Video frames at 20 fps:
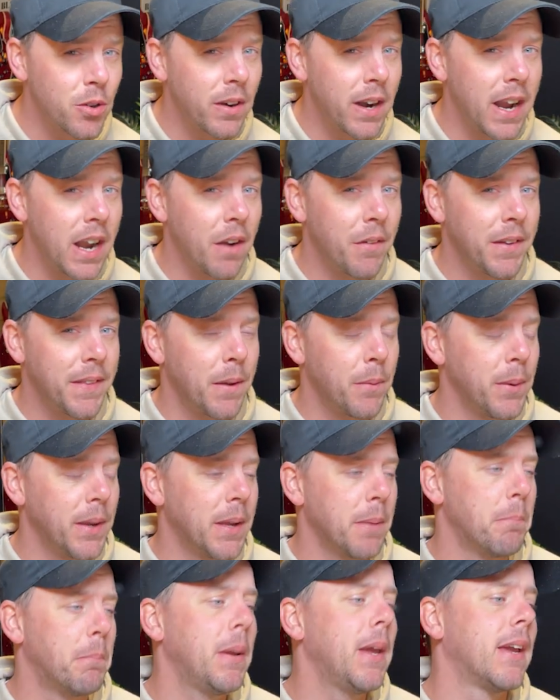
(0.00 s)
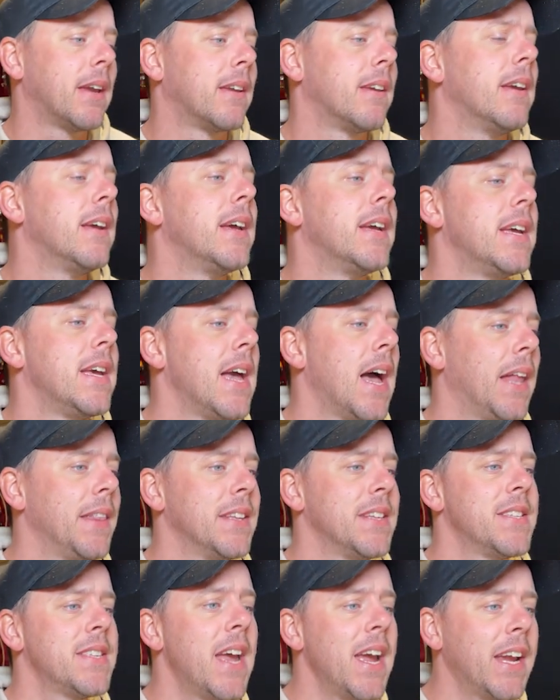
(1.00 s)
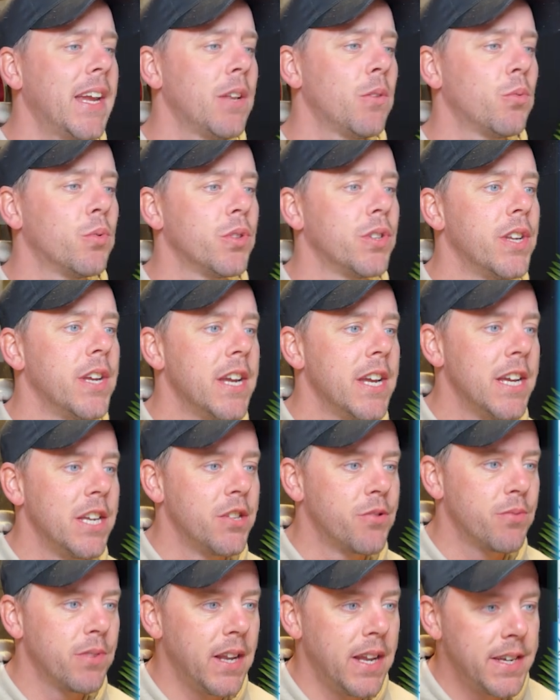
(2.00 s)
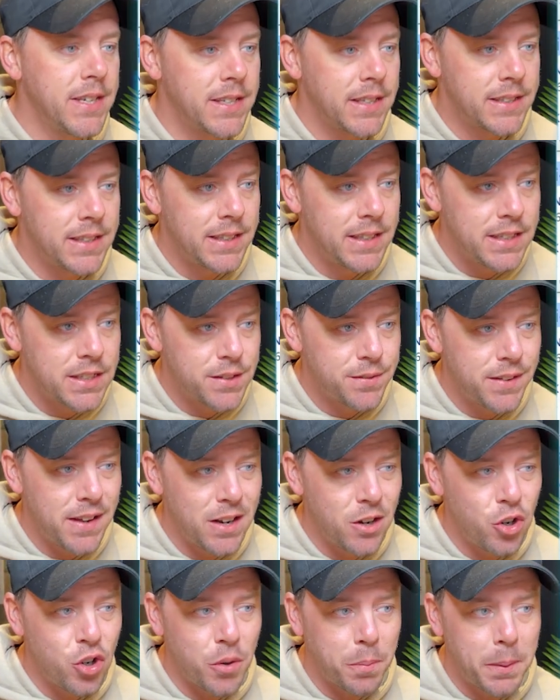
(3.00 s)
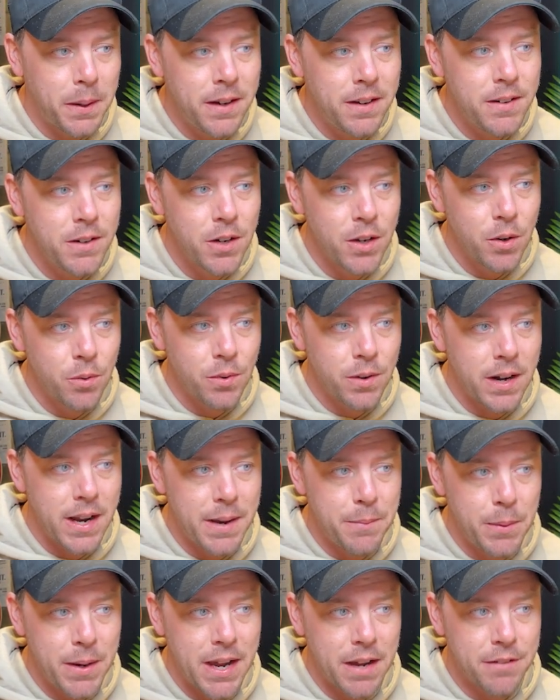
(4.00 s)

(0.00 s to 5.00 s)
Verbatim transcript: area that we can pick. And the second one is related to this fella up here, where we have